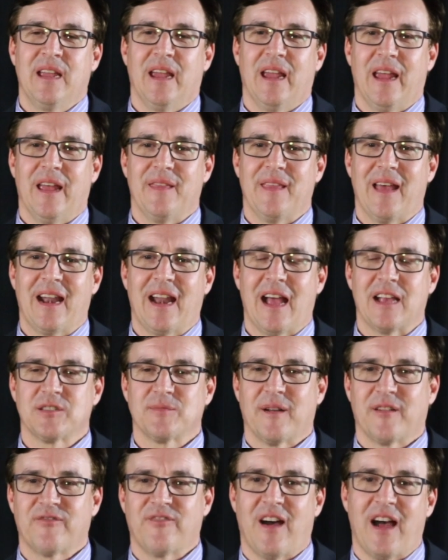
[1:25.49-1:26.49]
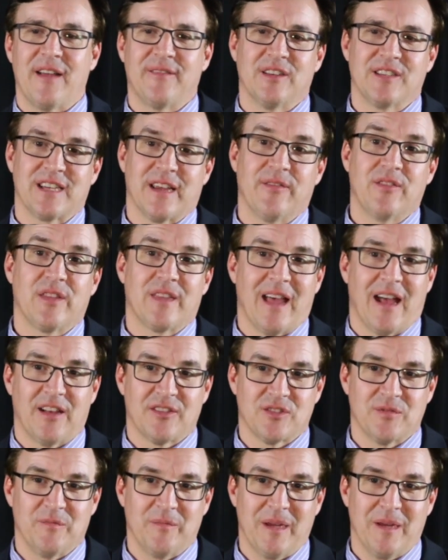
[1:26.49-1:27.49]
and that has about 5,000 to
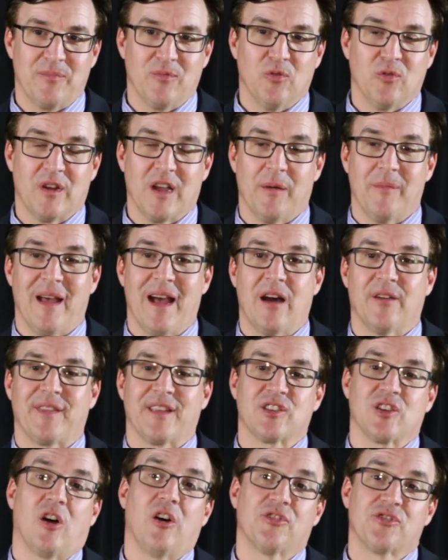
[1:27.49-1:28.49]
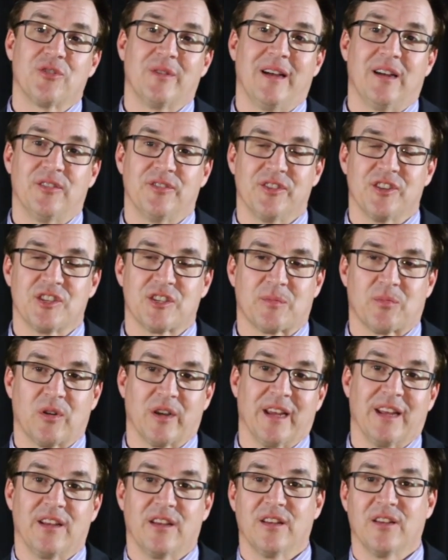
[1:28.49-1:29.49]
7,000 people who come out. That's also held in the
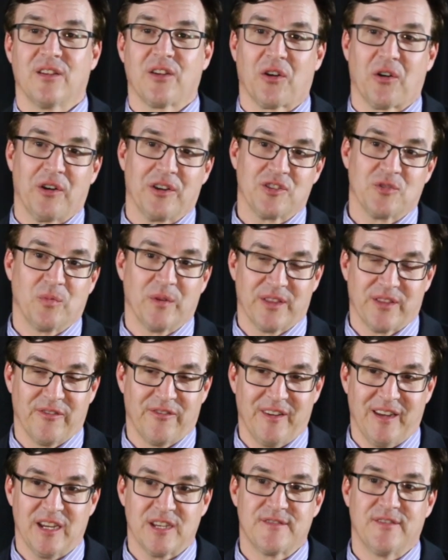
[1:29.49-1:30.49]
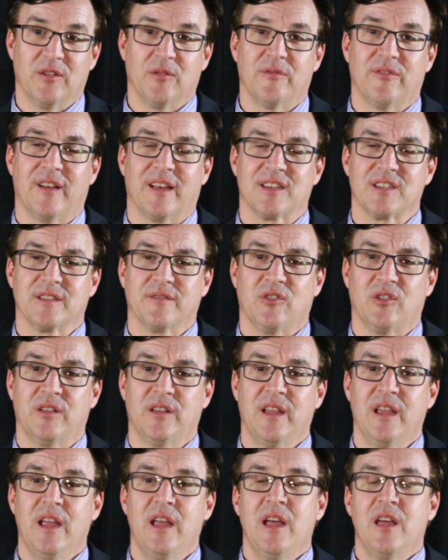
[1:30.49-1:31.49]
spring in concurrence with the Phoenix Film
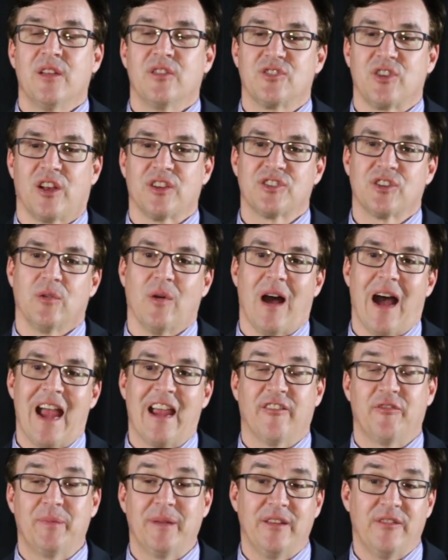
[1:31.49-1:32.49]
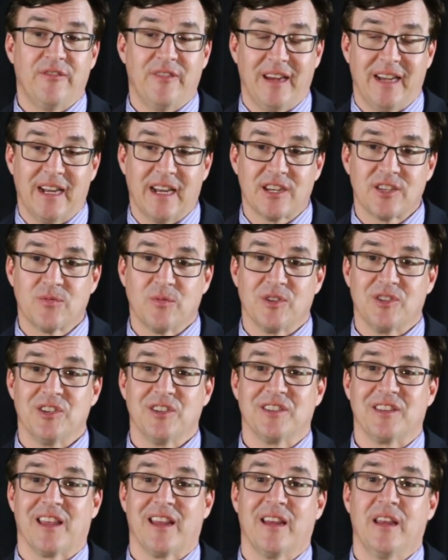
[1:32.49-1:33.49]
Festival. There's also IFP Phoenix, which
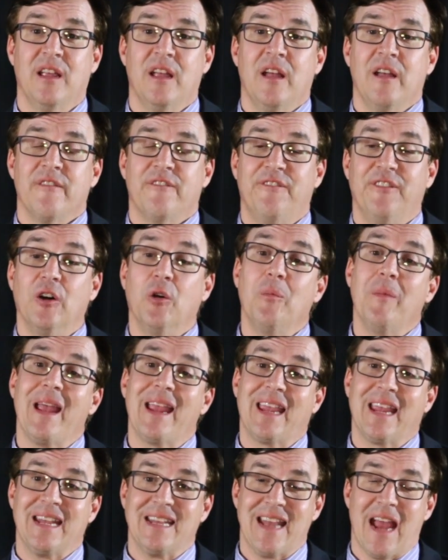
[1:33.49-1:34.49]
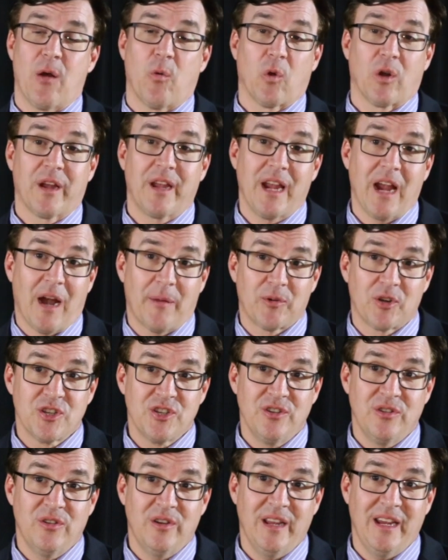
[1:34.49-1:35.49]
is a filmmaking networking
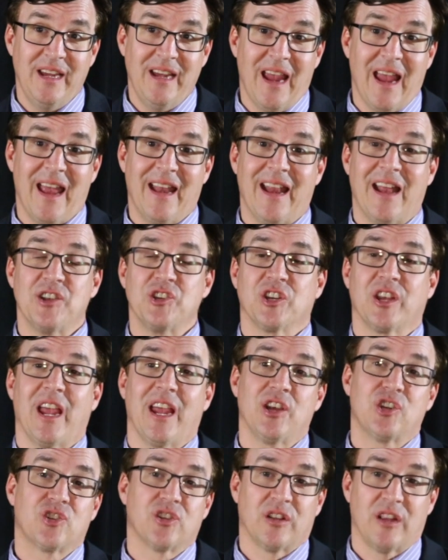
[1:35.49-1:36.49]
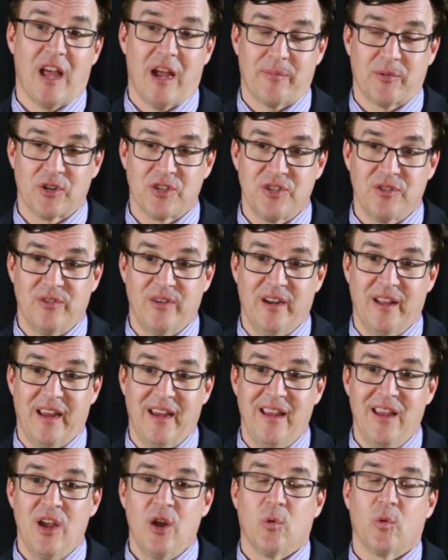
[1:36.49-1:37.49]
opportunity and educational
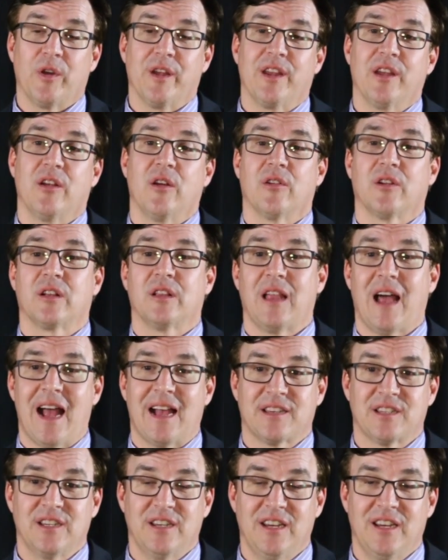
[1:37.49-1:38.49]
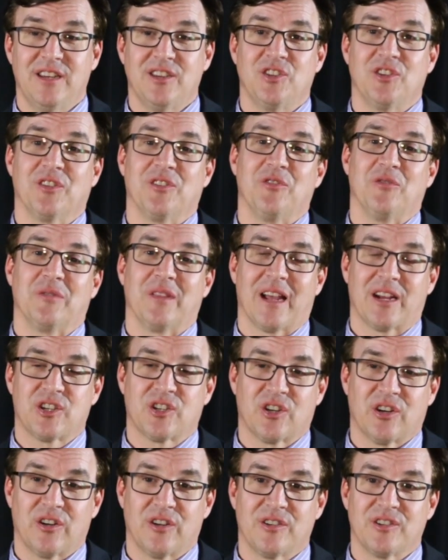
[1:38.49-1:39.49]
opportunity where you can go to classes, you can do
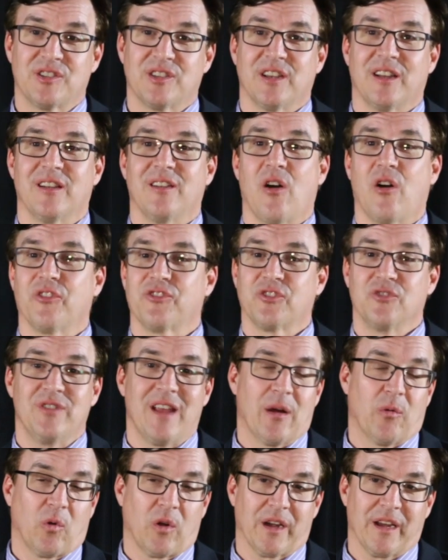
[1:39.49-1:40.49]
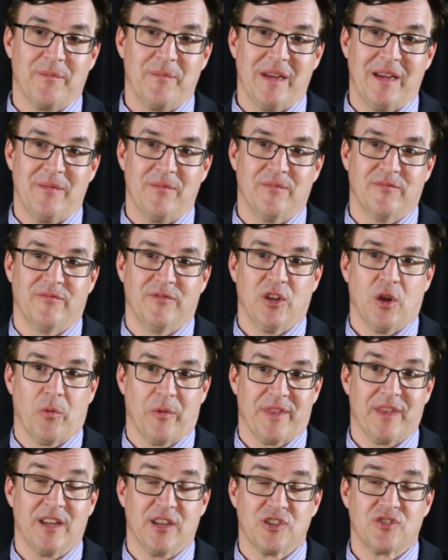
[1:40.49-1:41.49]
lectures, and also network and meet, you know,
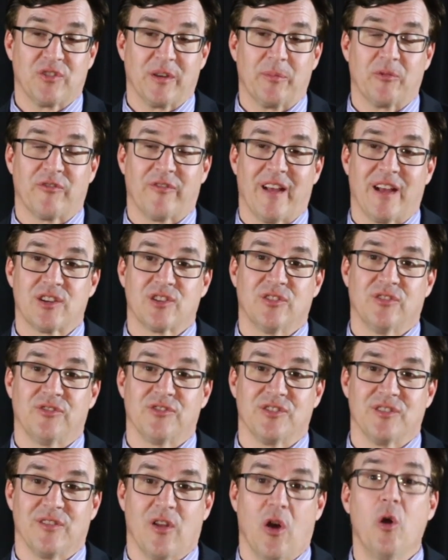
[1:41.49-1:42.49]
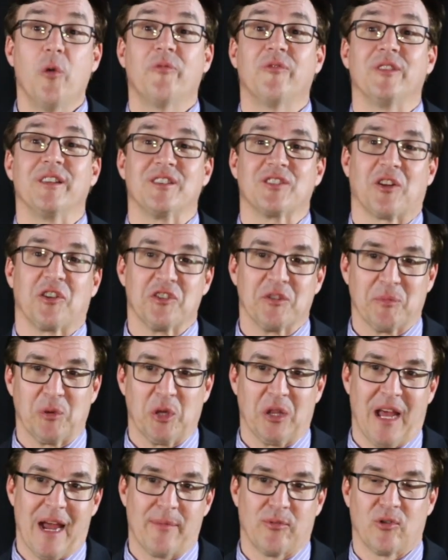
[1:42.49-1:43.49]
with industry professionals and hopefully start some
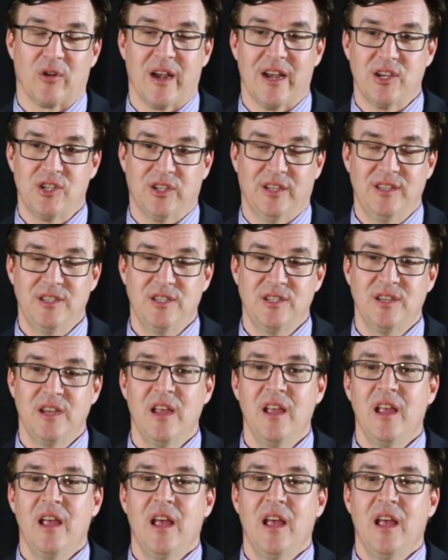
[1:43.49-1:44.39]
collaborations.